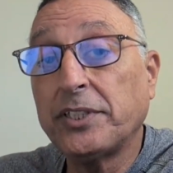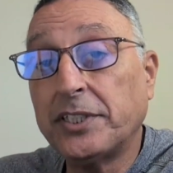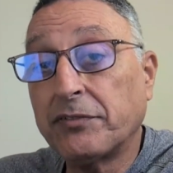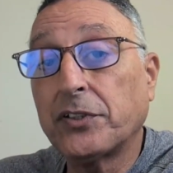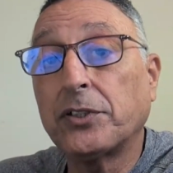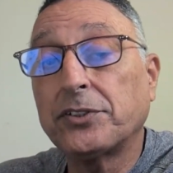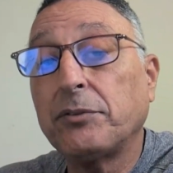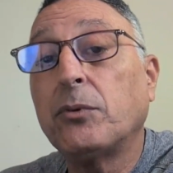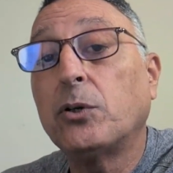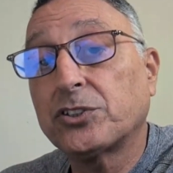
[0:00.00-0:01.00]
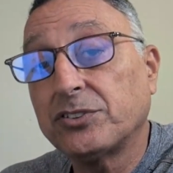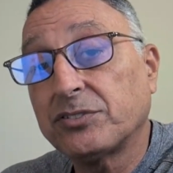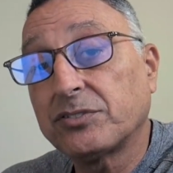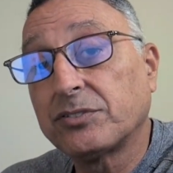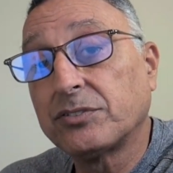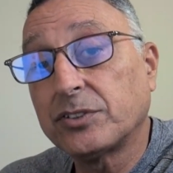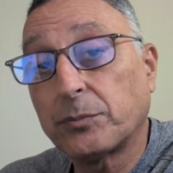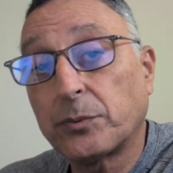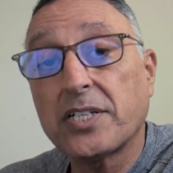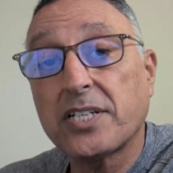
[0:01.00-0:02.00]
difficult emotions to
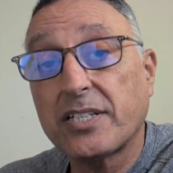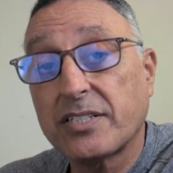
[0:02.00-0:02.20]
process.